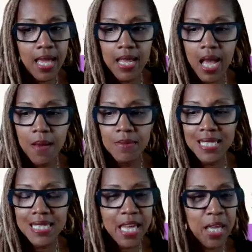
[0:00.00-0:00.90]
and I'm
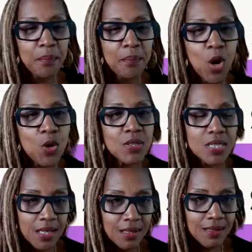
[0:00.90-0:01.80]
the same
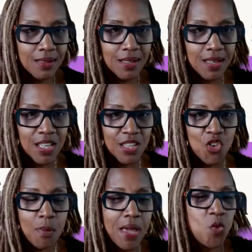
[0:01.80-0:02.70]
person
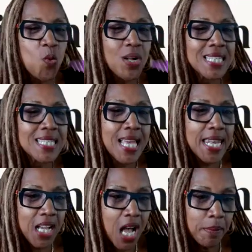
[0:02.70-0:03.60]
no matter what
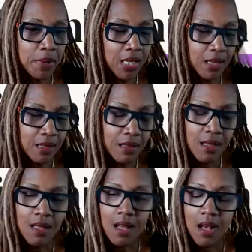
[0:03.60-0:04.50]
setting I'm in.
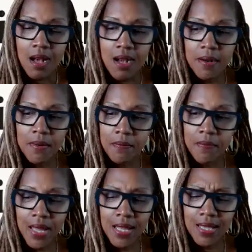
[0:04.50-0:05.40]

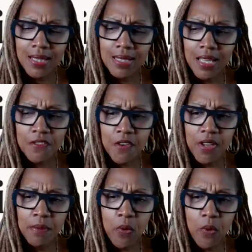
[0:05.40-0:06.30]
And I think that's
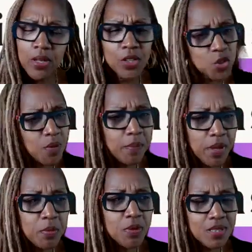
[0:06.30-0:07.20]
very important because you
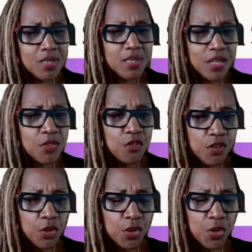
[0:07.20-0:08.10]
want people to see the
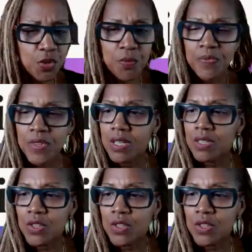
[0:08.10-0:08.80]
real you.